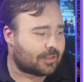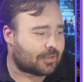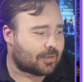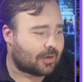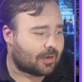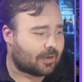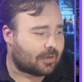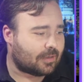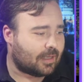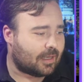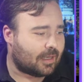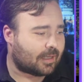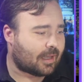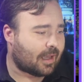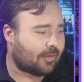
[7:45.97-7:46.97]

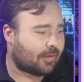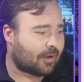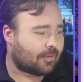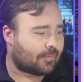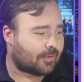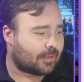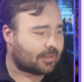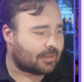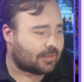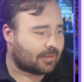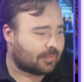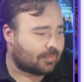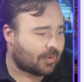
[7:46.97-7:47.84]
star Kyrie Irving to